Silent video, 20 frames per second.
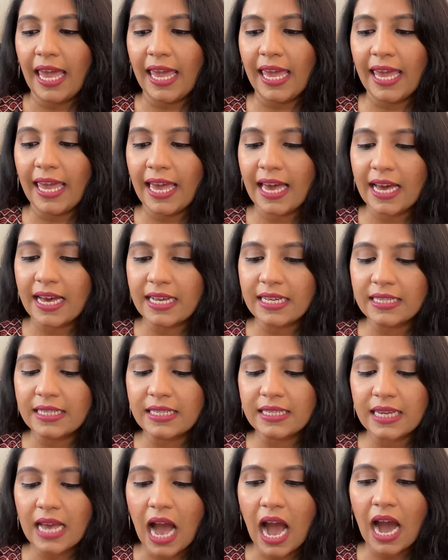
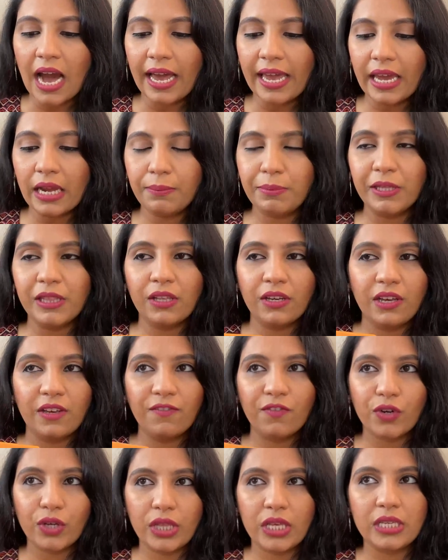and I had been
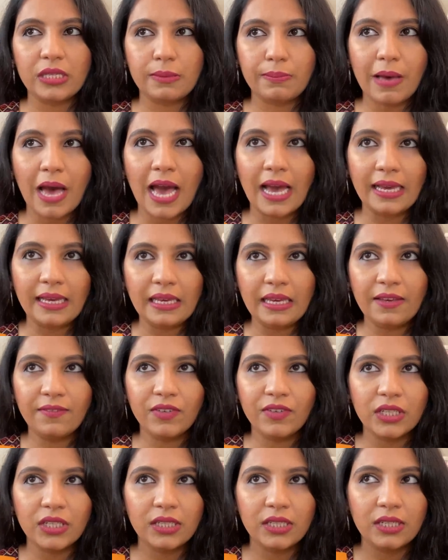looking for this bag
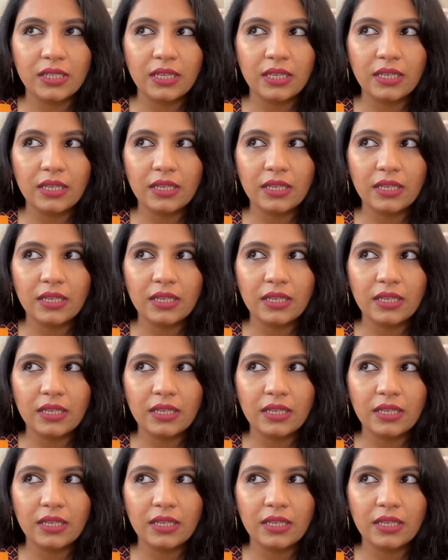even